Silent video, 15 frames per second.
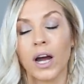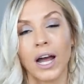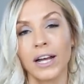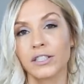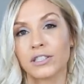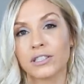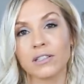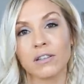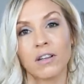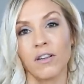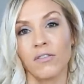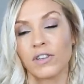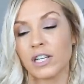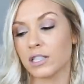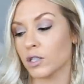I just
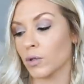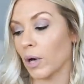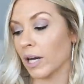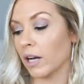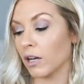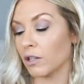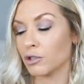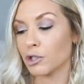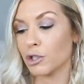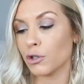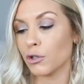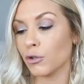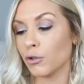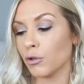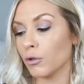love these. So I got
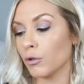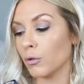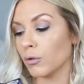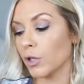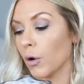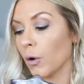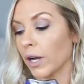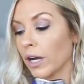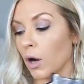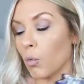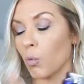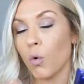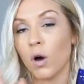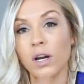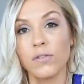two, no, I
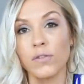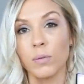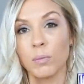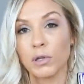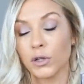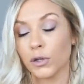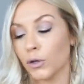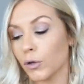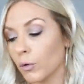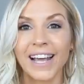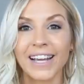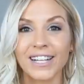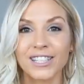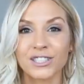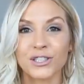got one of the blue.
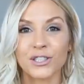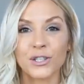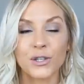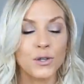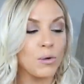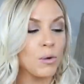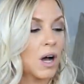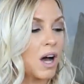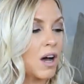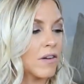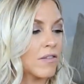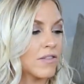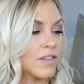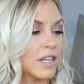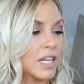I got two
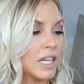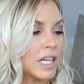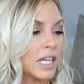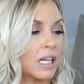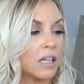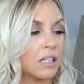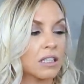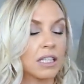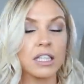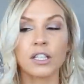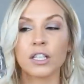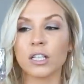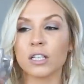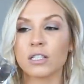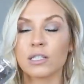of the
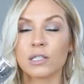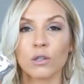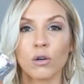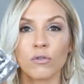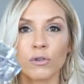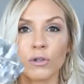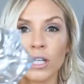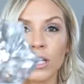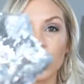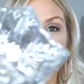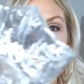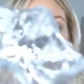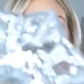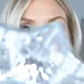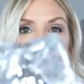clear silvery looking